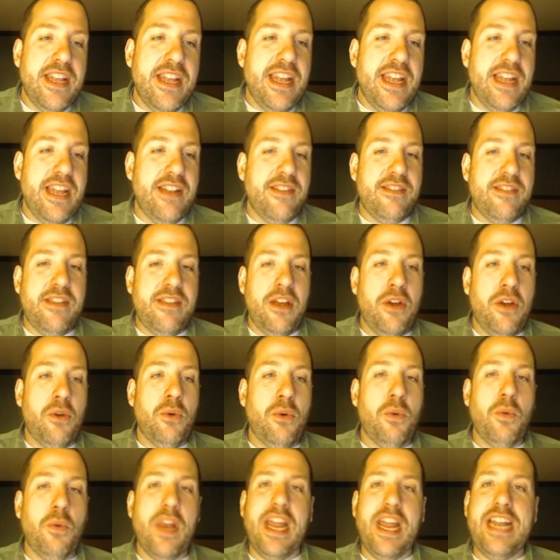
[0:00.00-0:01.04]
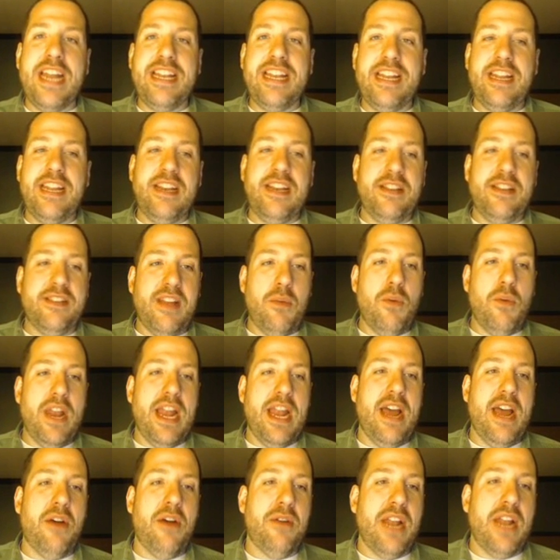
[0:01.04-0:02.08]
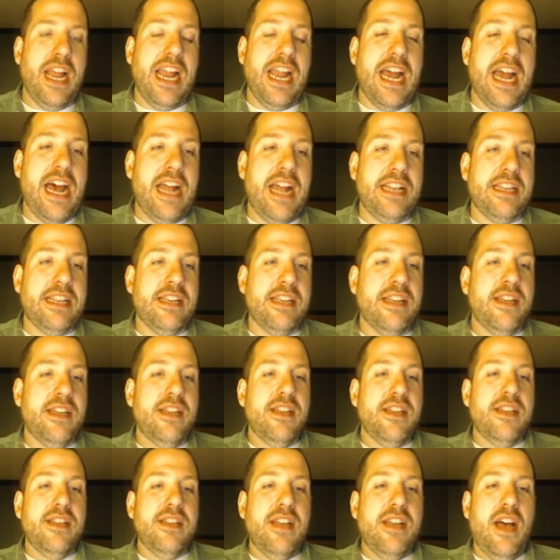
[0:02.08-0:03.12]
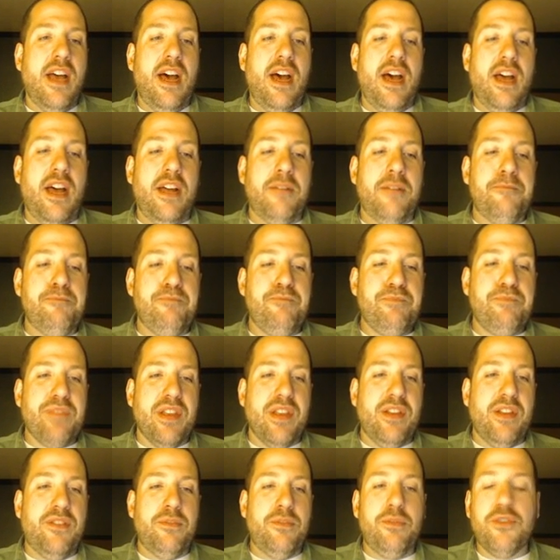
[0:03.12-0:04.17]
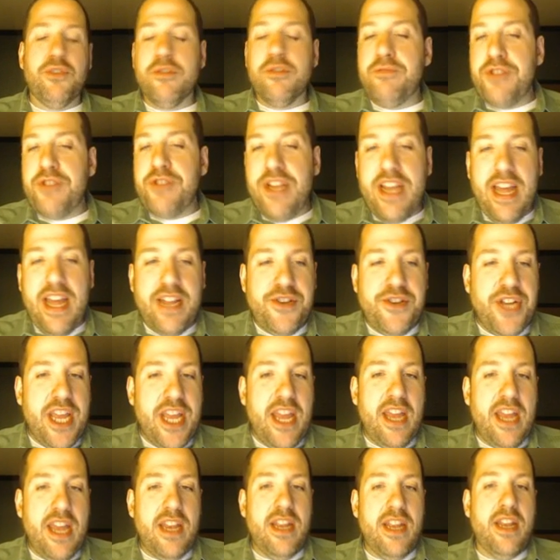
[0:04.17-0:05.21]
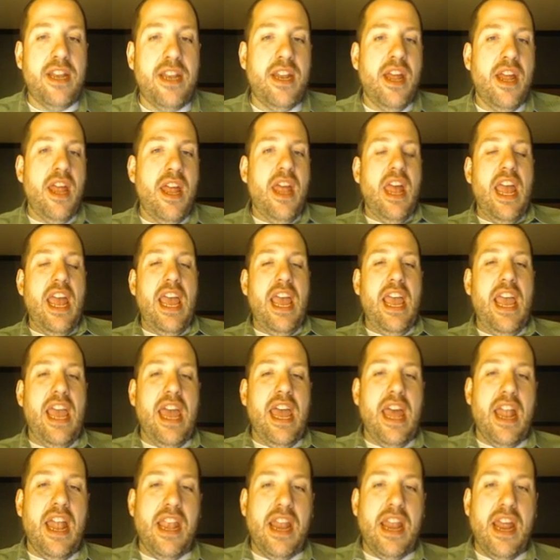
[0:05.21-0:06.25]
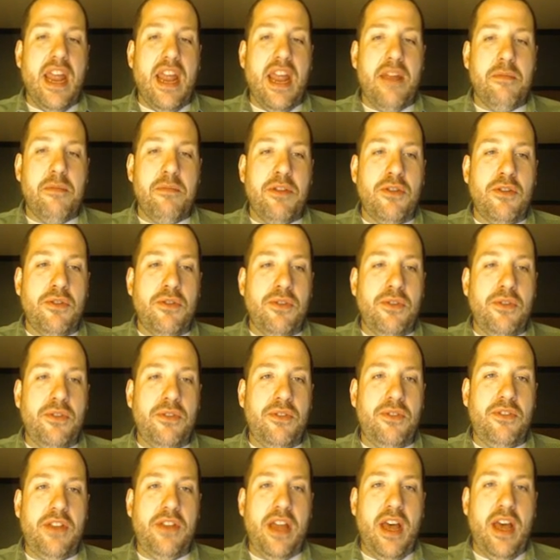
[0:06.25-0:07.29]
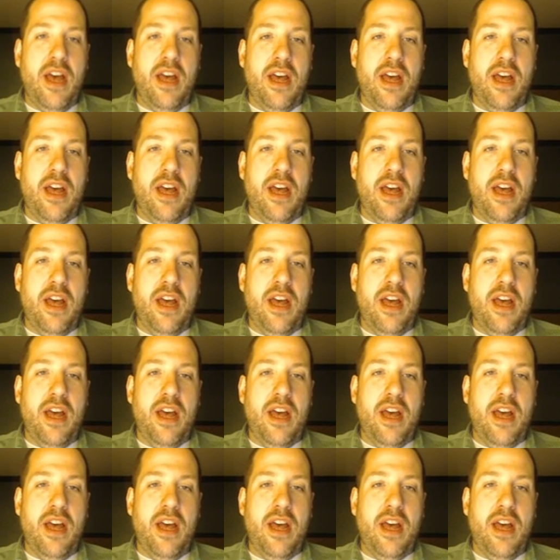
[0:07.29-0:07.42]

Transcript: And so what I did is I went out and I got a subscription to EduCanon, and I used